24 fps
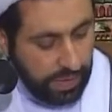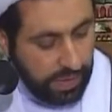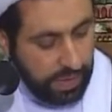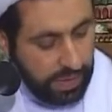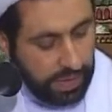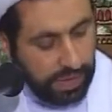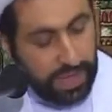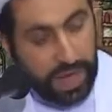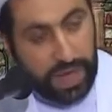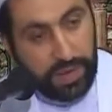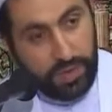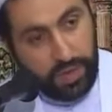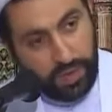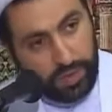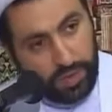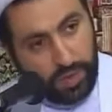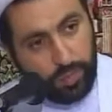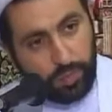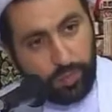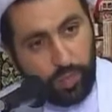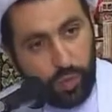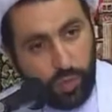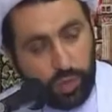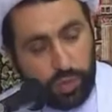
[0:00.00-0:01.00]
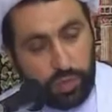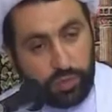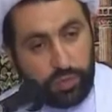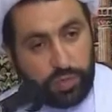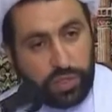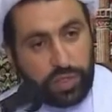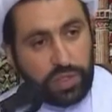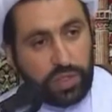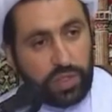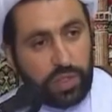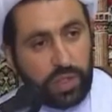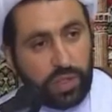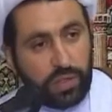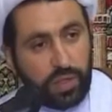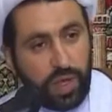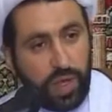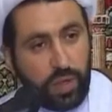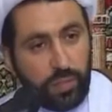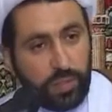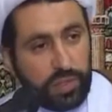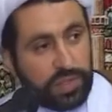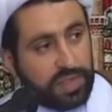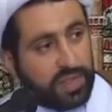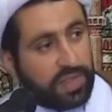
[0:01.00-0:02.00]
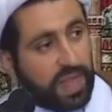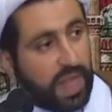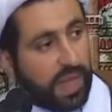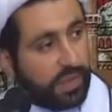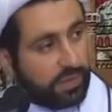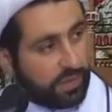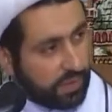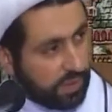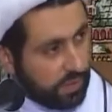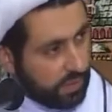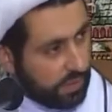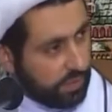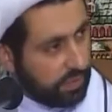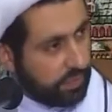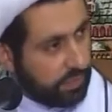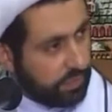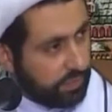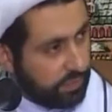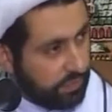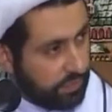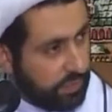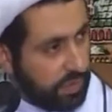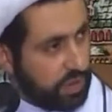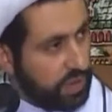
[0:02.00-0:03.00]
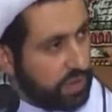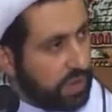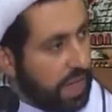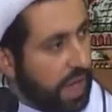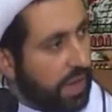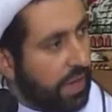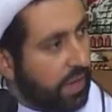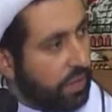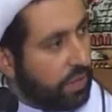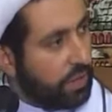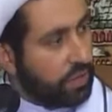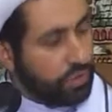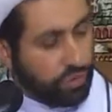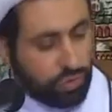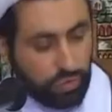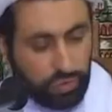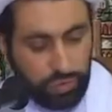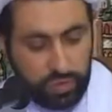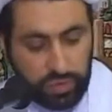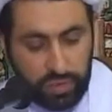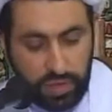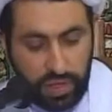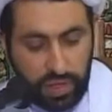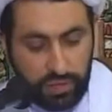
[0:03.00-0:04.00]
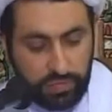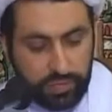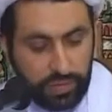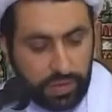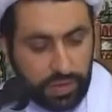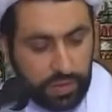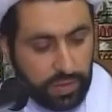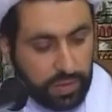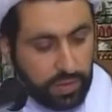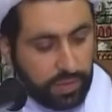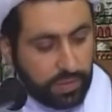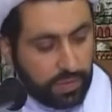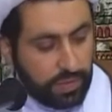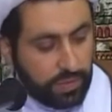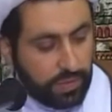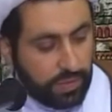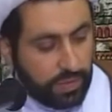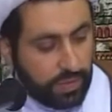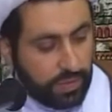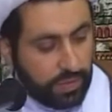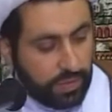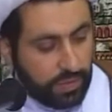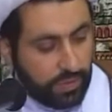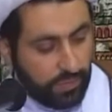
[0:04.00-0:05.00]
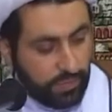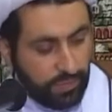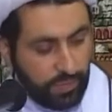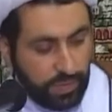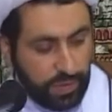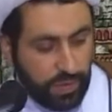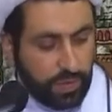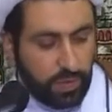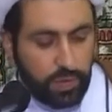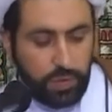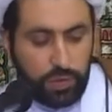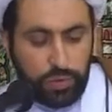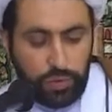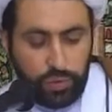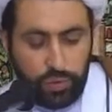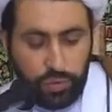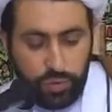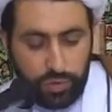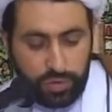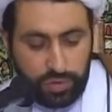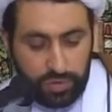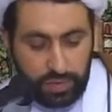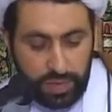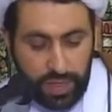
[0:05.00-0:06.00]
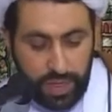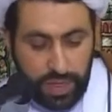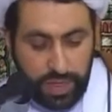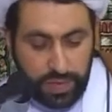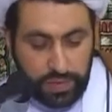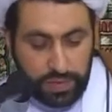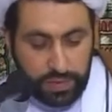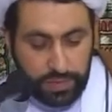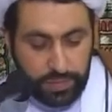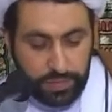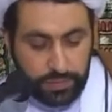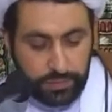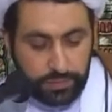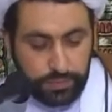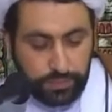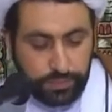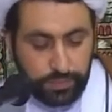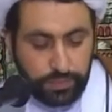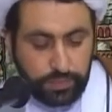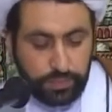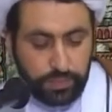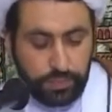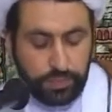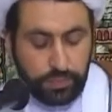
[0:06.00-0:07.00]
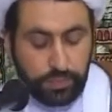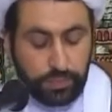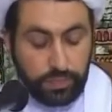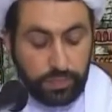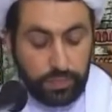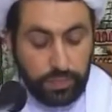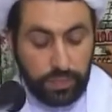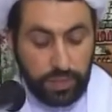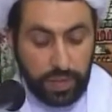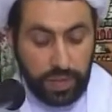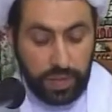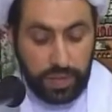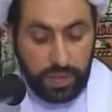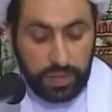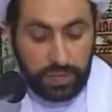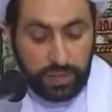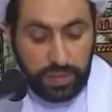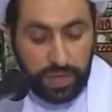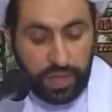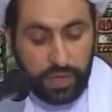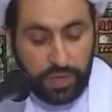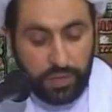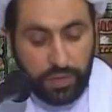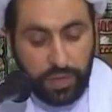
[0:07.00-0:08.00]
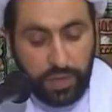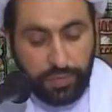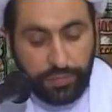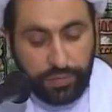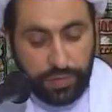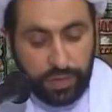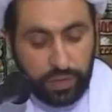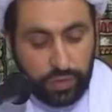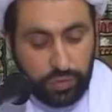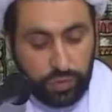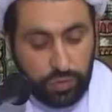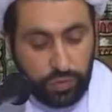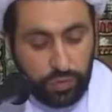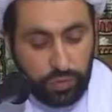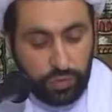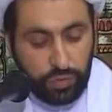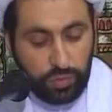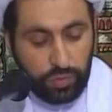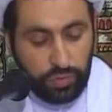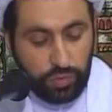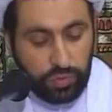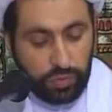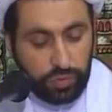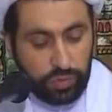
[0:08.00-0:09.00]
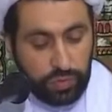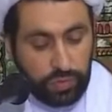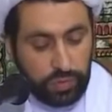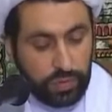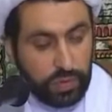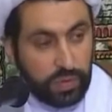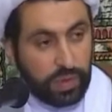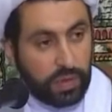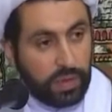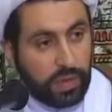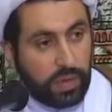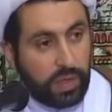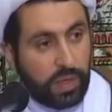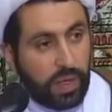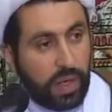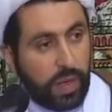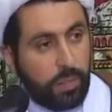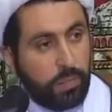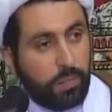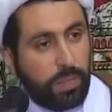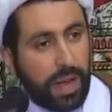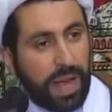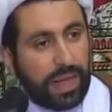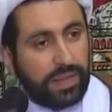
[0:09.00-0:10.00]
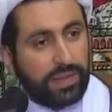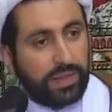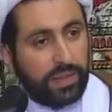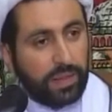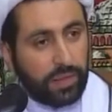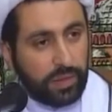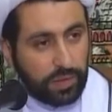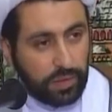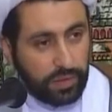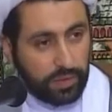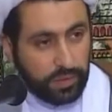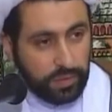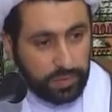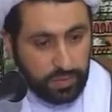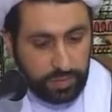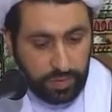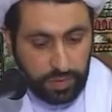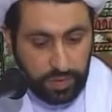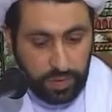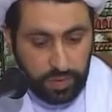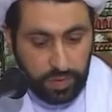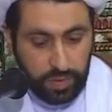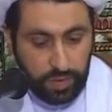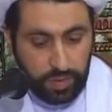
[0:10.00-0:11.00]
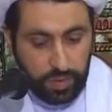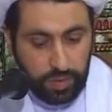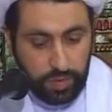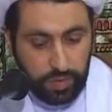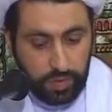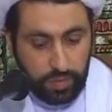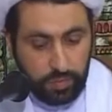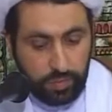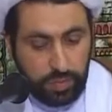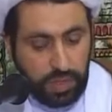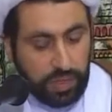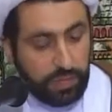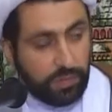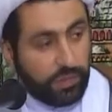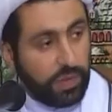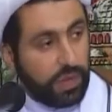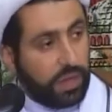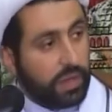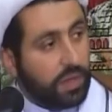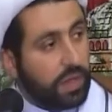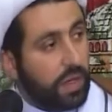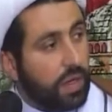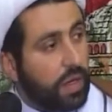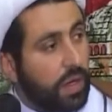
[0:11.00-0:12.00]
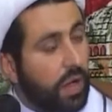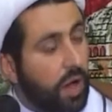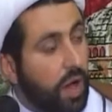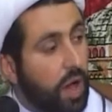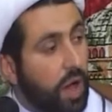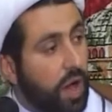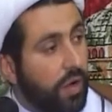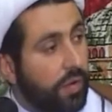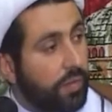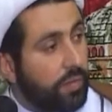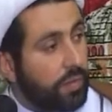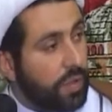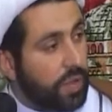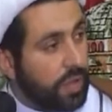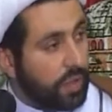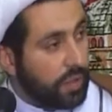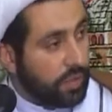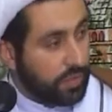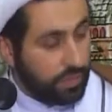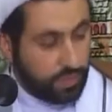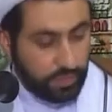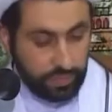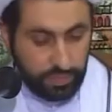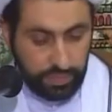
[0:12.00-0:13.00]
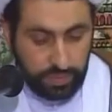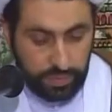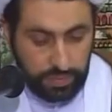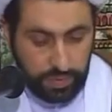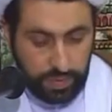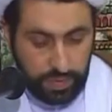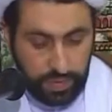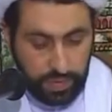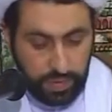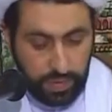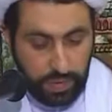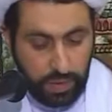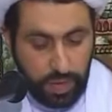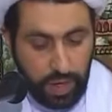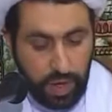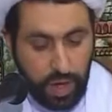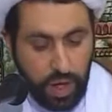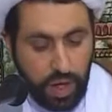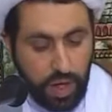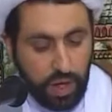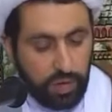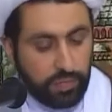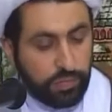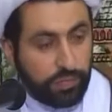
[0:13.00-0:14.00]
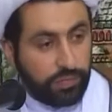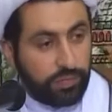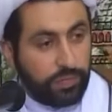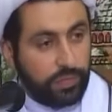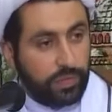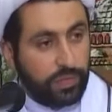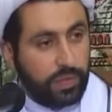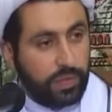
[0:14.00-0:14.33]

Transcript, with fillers: In another book, which is Kitab-e Zand, which is another source of the Zoroastrians, they refer to a battle between the army of